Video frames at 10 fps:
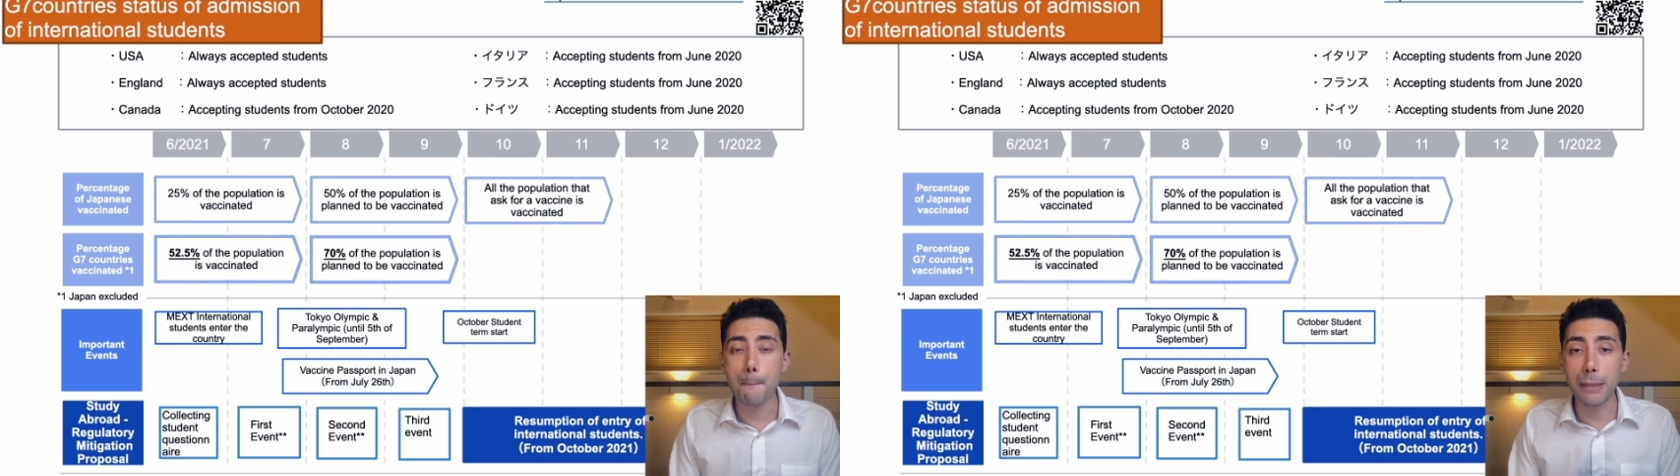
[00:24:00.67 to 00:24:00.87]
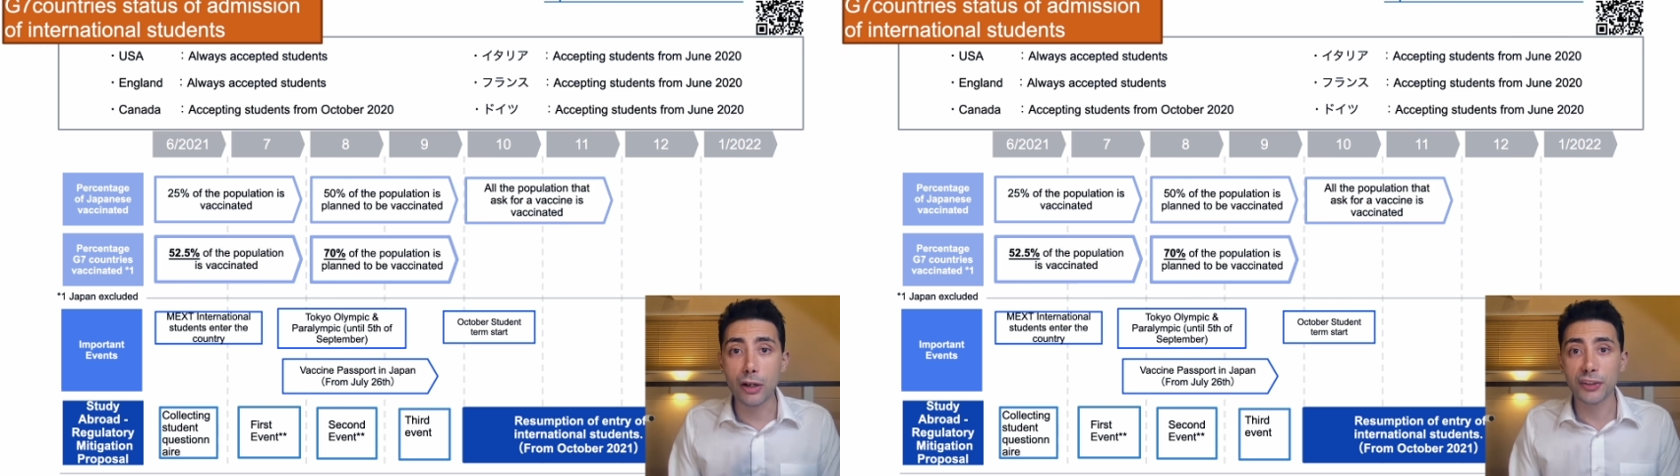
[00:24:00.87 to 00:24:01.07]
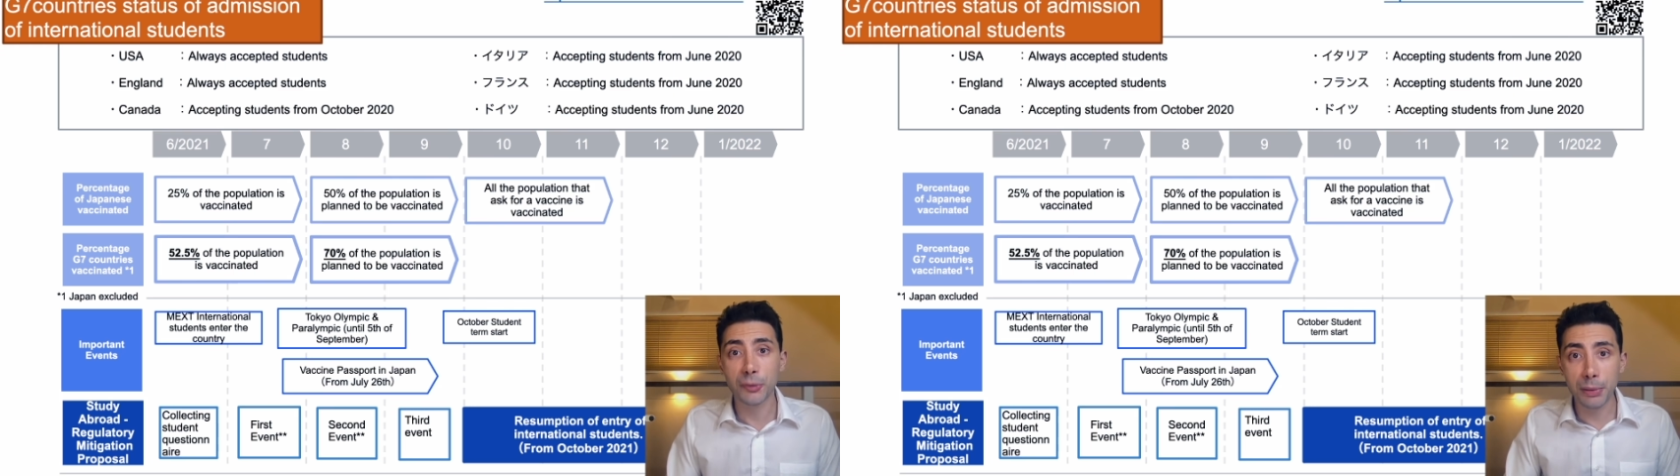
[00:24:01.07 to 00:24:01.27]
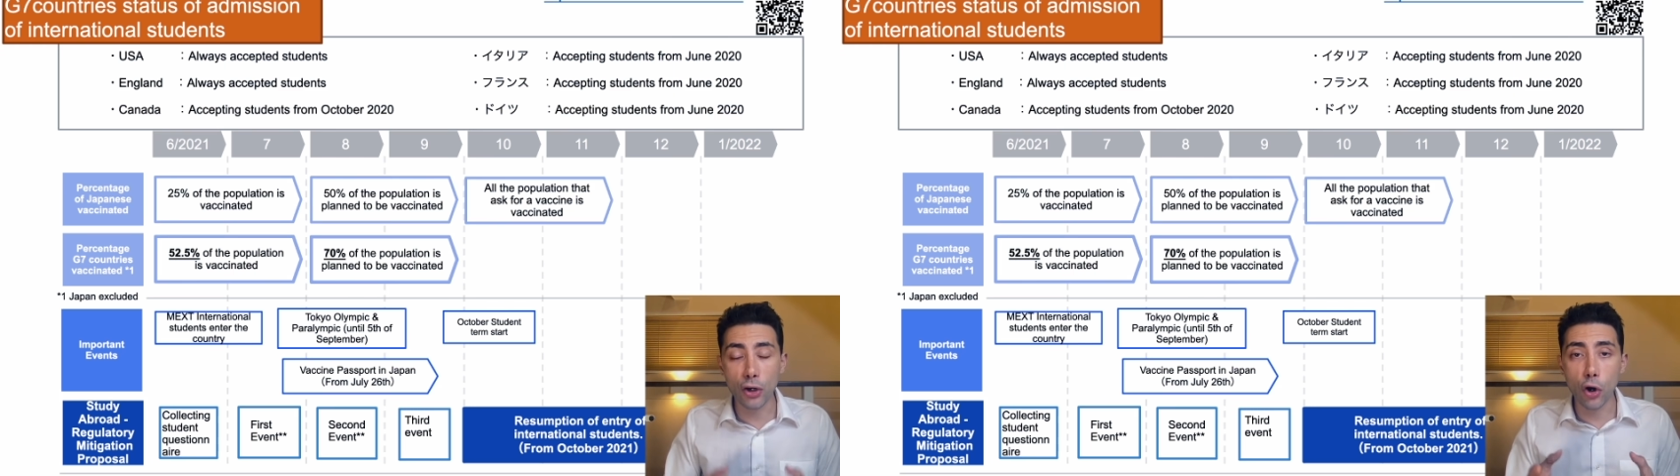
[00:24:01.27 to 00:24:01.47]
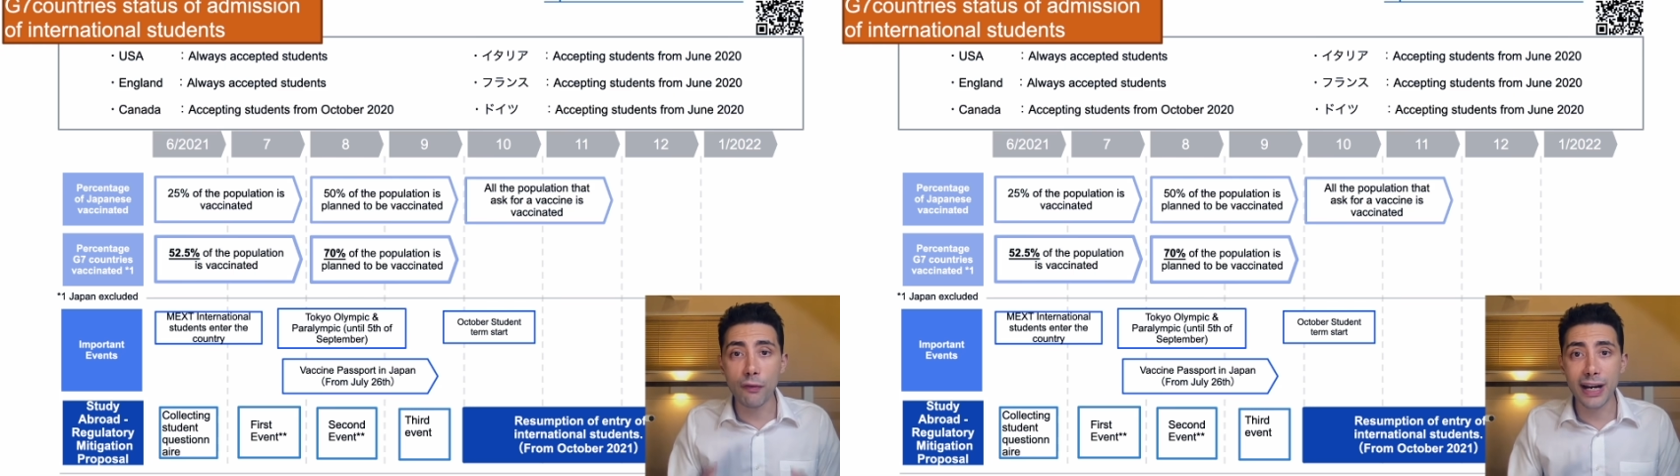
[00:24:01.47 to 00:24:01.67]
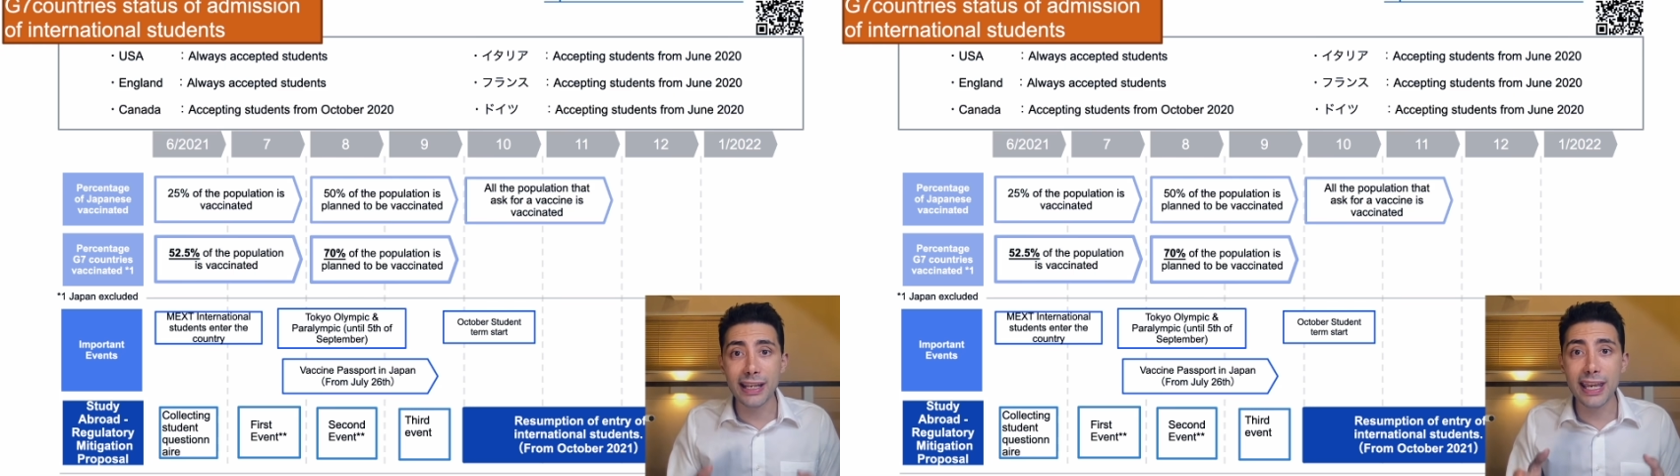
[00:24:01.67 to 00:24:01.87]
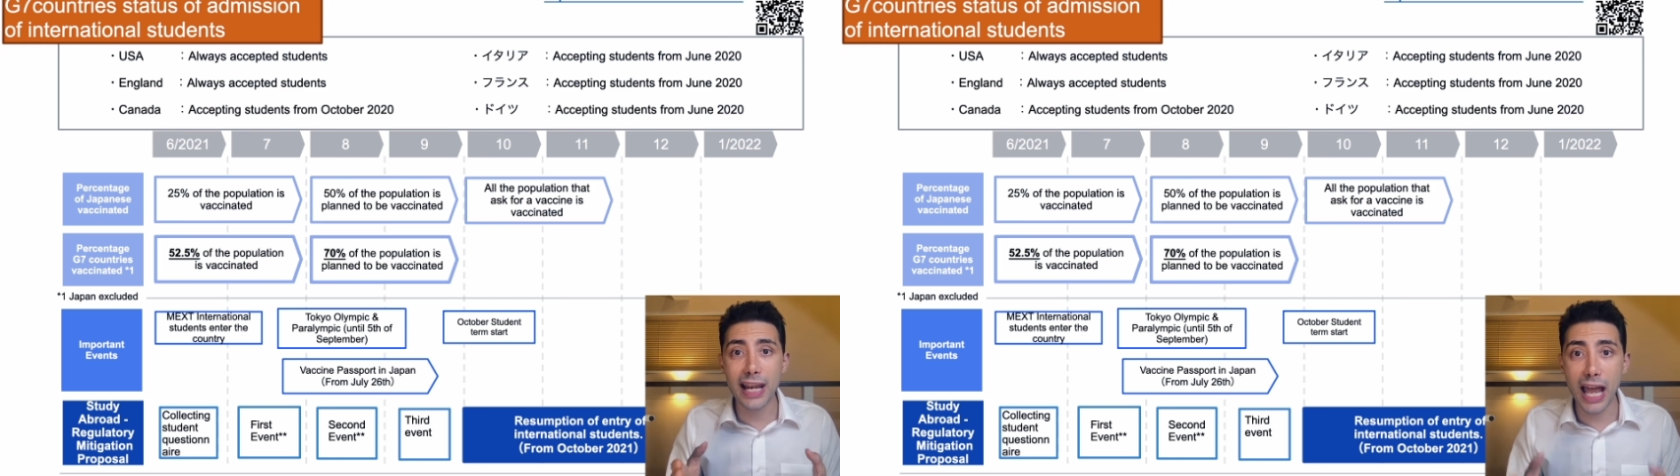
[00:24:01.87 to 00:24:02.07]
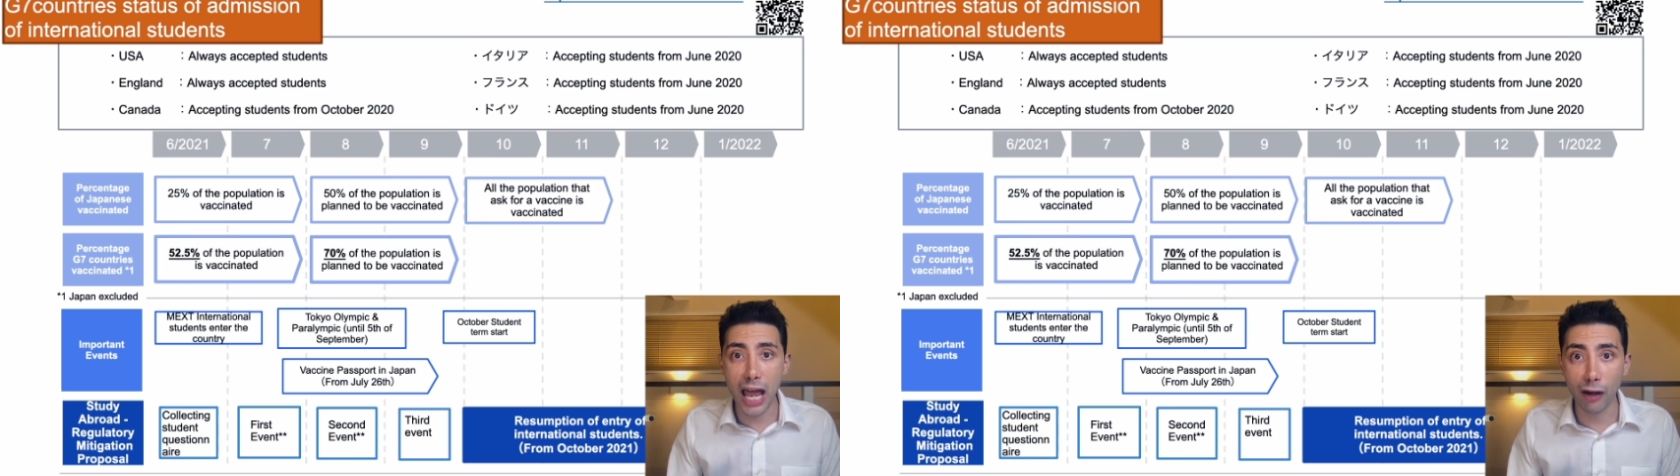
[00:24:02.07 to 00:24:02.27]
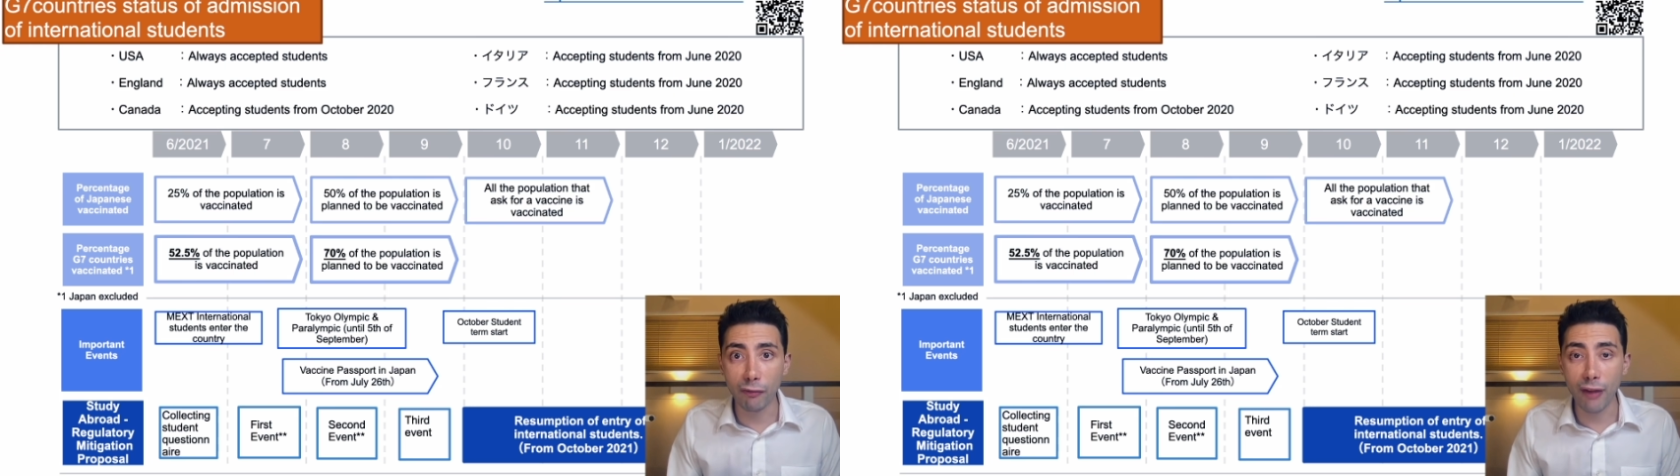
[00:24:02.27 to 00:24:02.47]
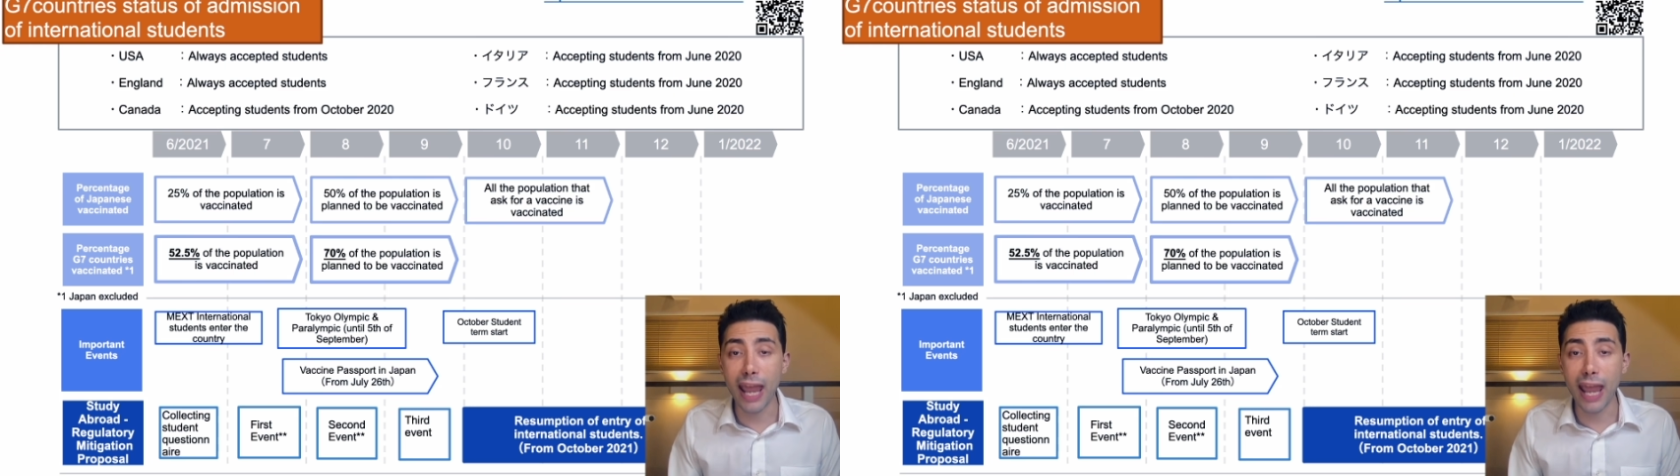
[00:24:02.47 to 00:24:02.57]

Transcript: because it's been over a year and a half,